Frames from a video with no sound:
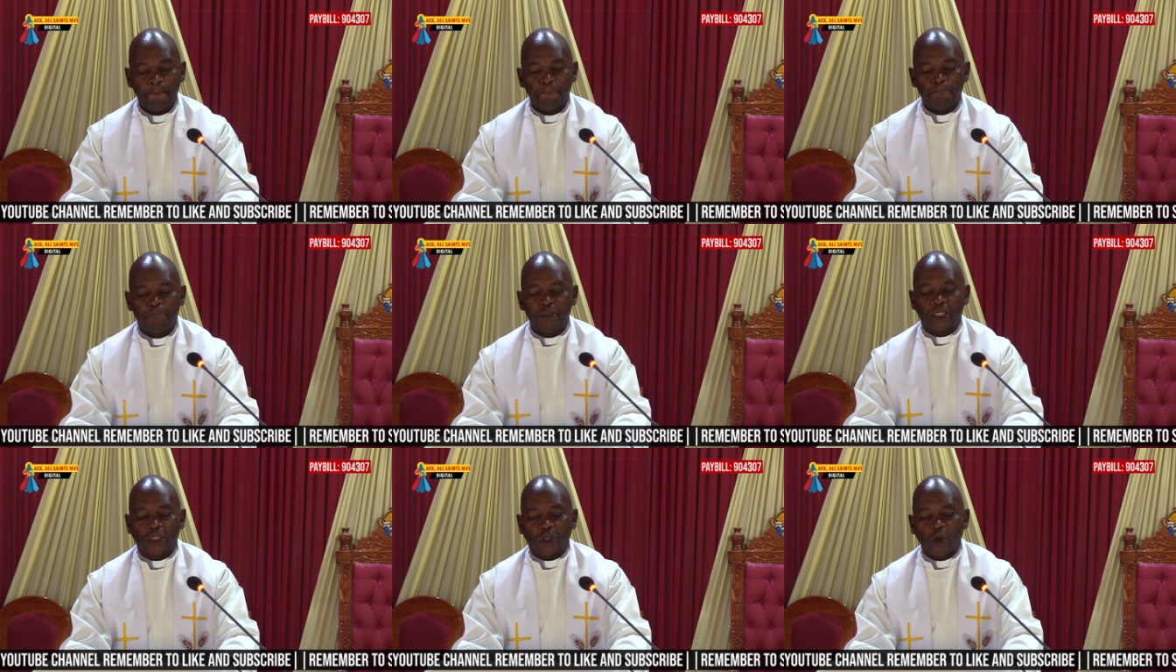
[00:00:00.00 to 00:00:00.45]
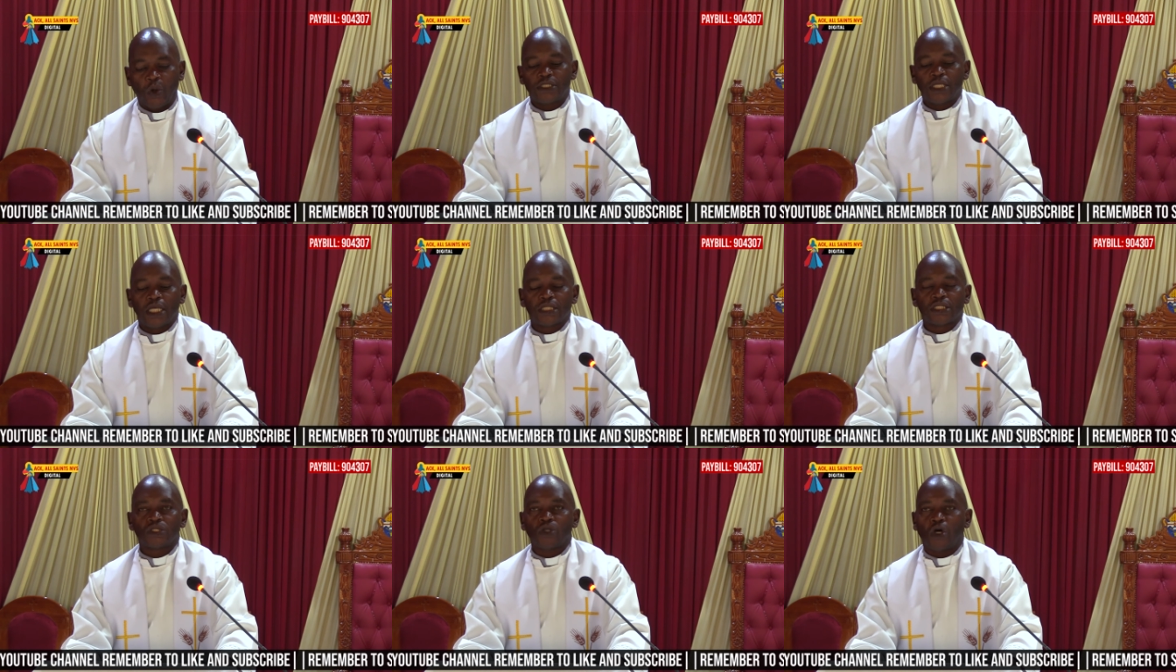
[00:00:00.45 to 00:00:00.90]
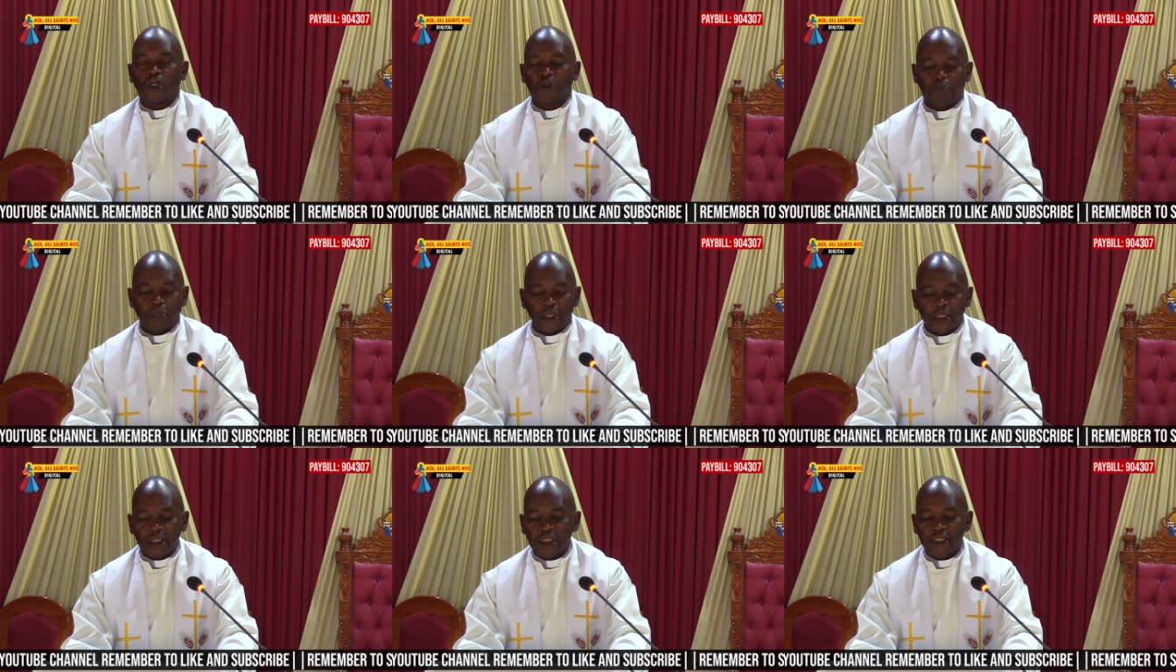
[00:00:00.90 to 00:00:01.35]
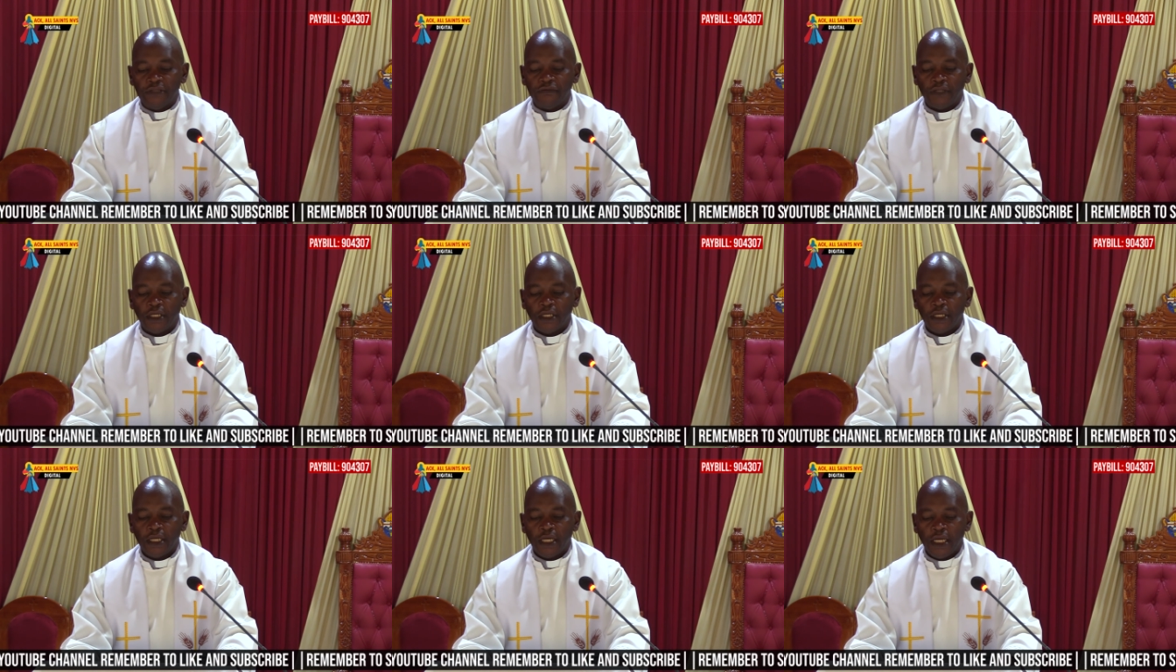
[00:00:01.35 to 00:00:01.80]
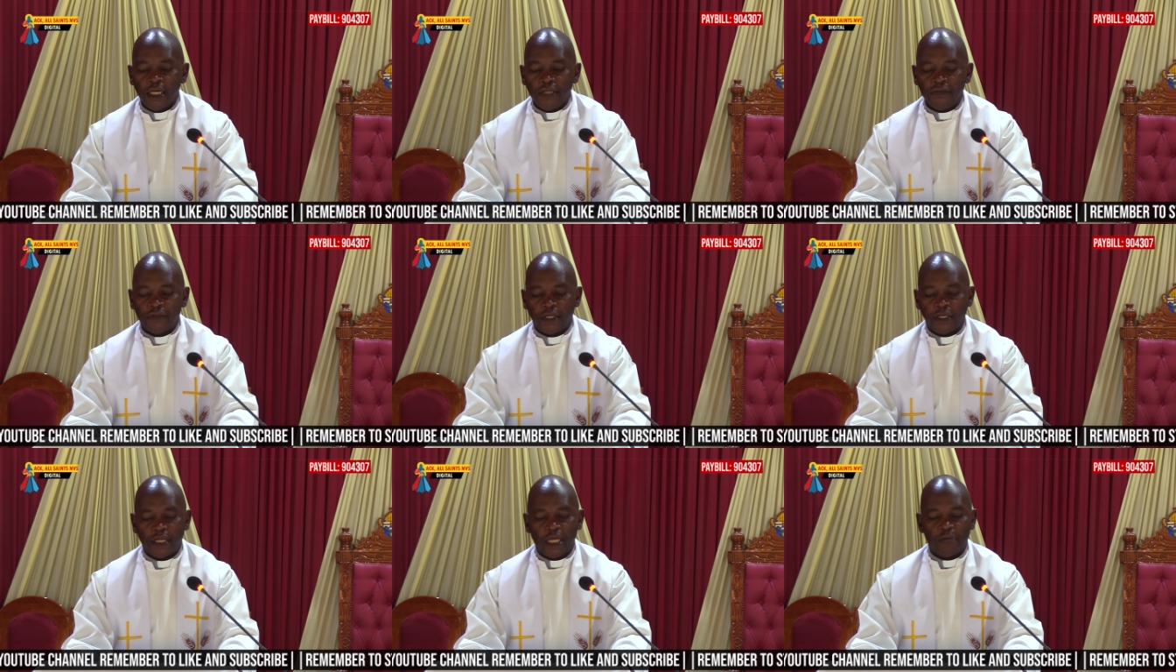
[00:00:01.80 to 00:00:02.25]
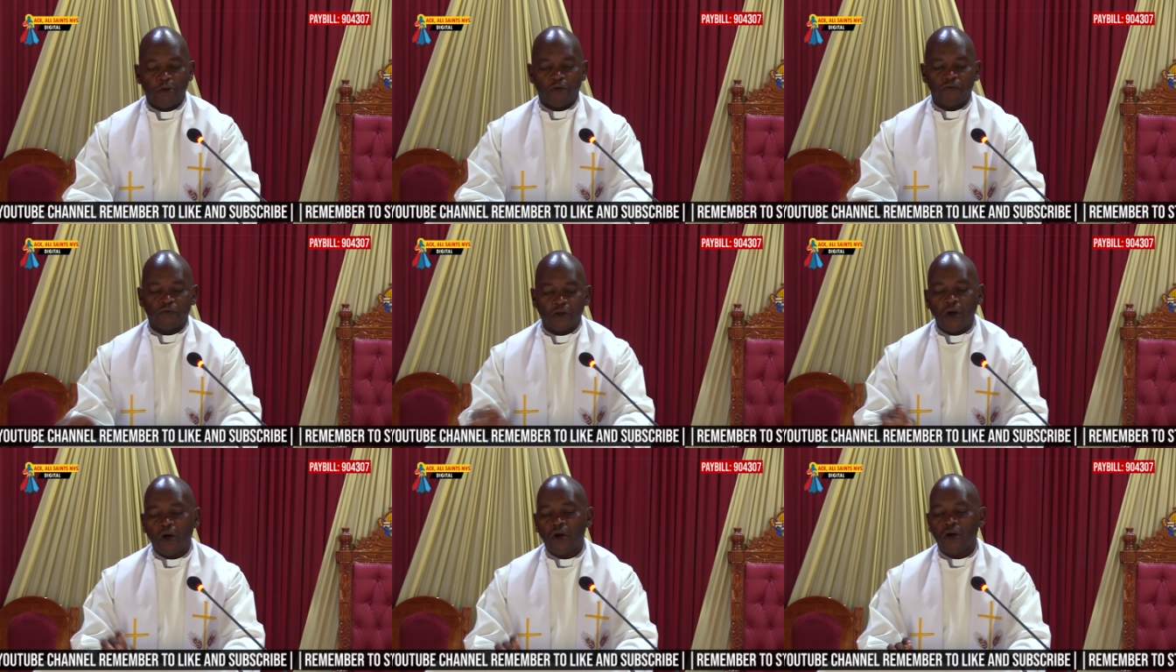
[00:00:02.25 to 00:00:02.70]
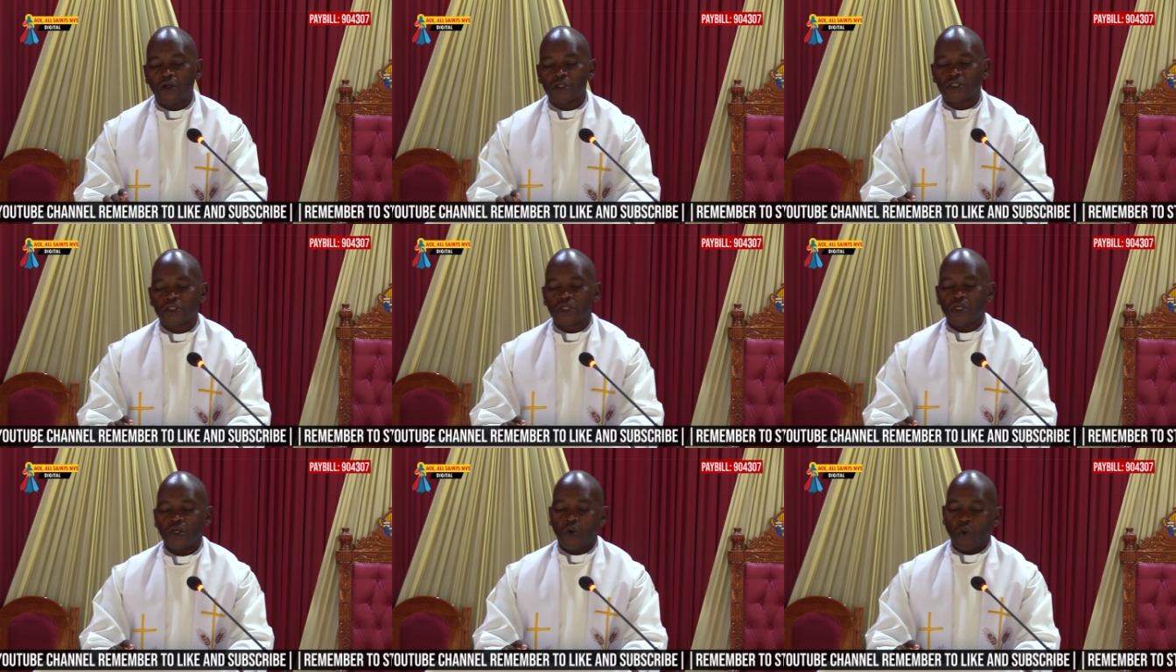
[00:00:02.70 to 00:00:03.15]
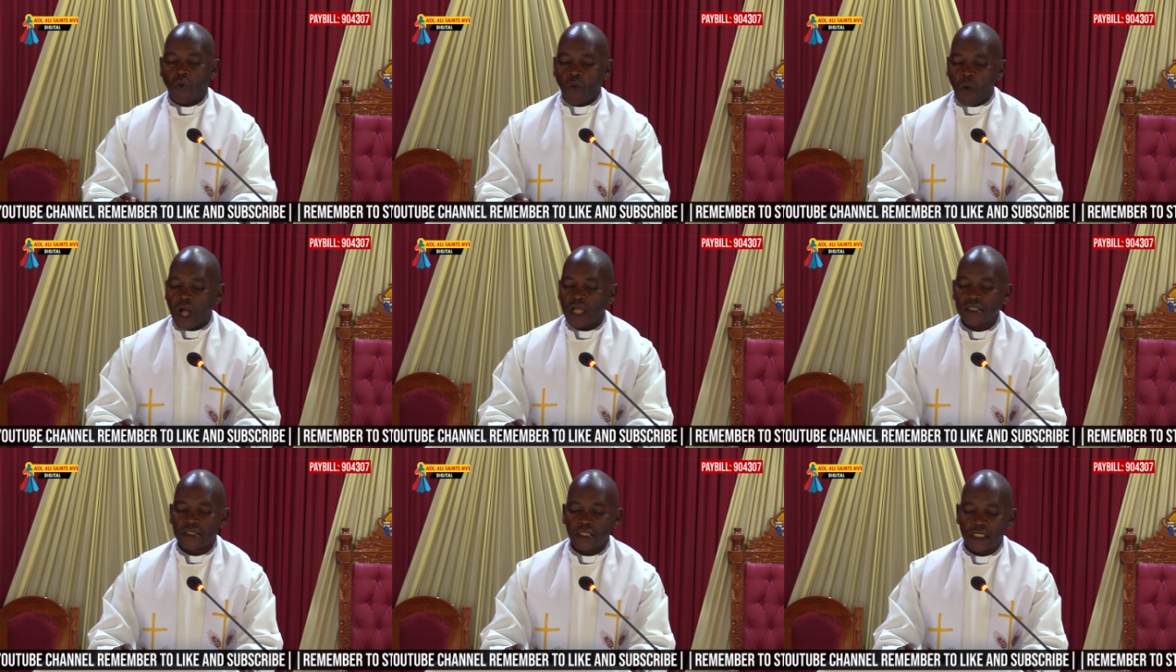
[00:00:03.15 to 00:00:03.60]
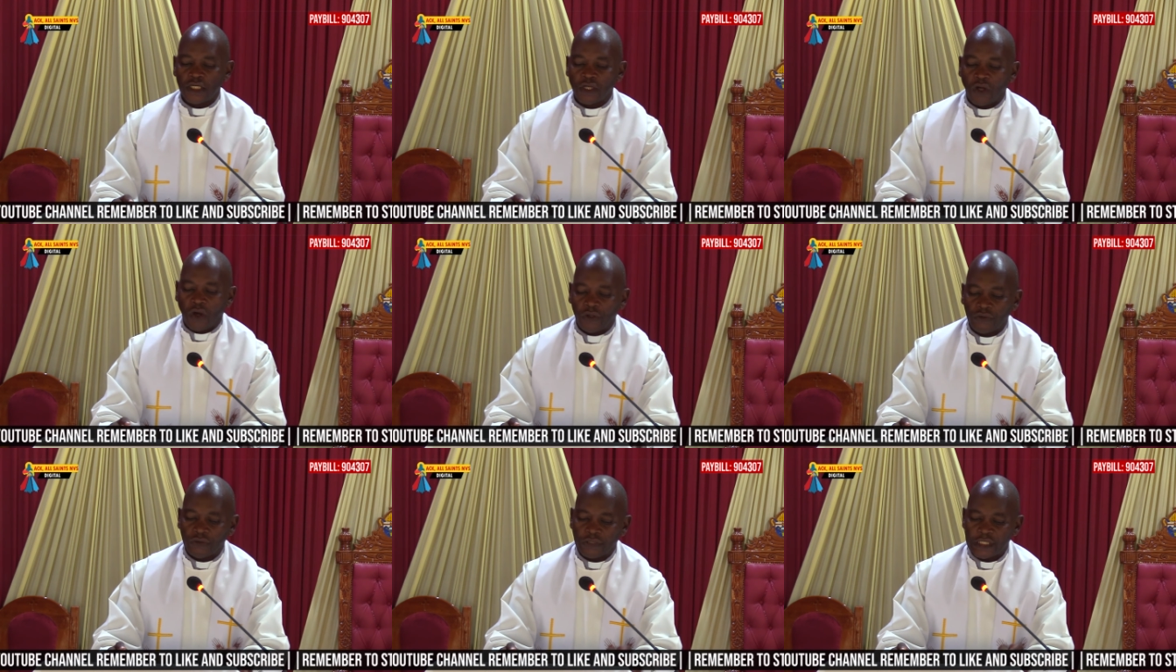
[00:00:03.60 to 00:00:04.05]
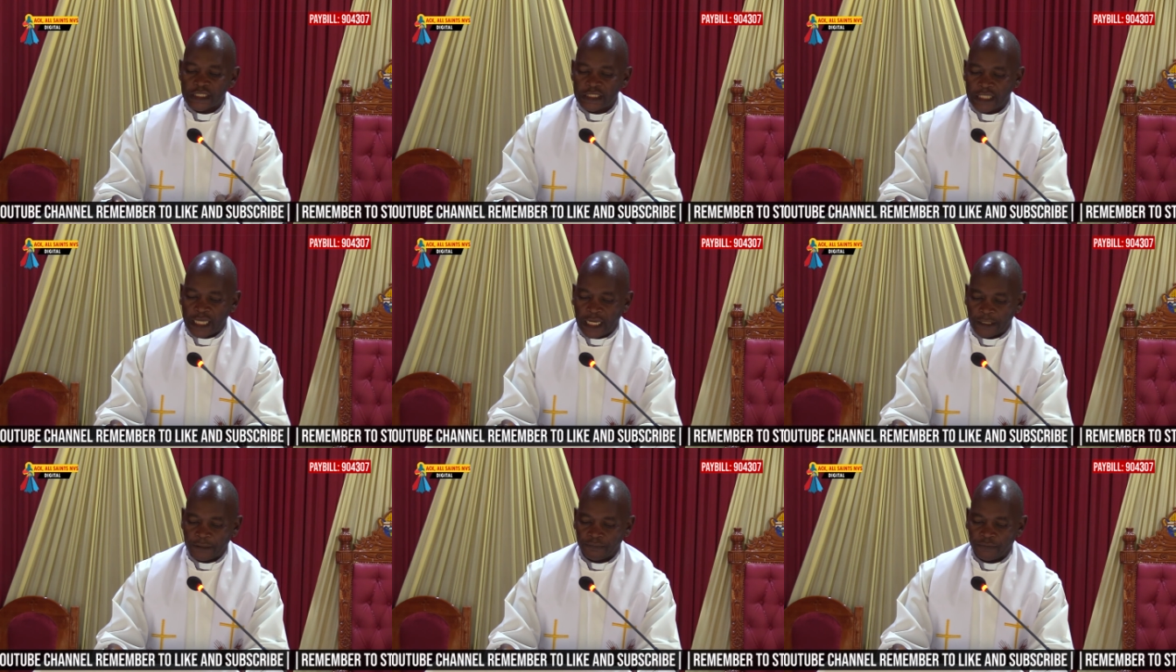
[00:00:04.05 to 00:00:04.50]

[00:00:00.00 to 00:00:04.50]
because he has not believed in the name of God's once and only Son.